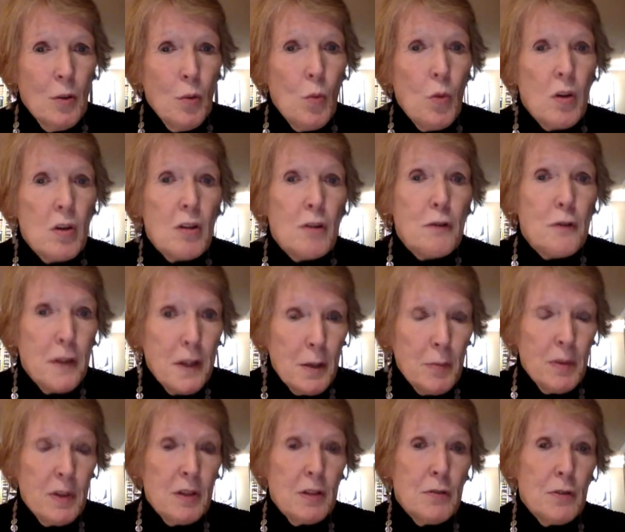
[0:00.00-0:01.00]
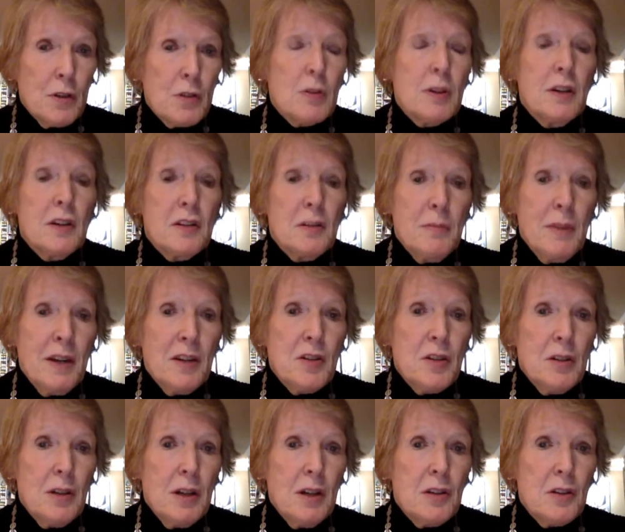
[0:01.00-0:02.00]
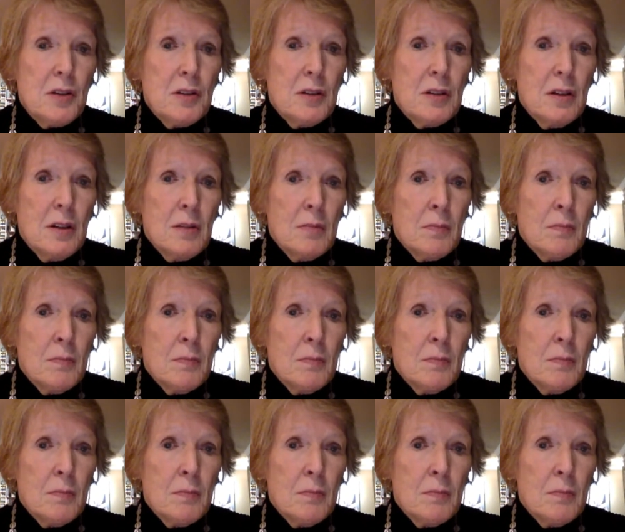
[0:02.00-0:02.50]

were a figment of the Greeks' imagination,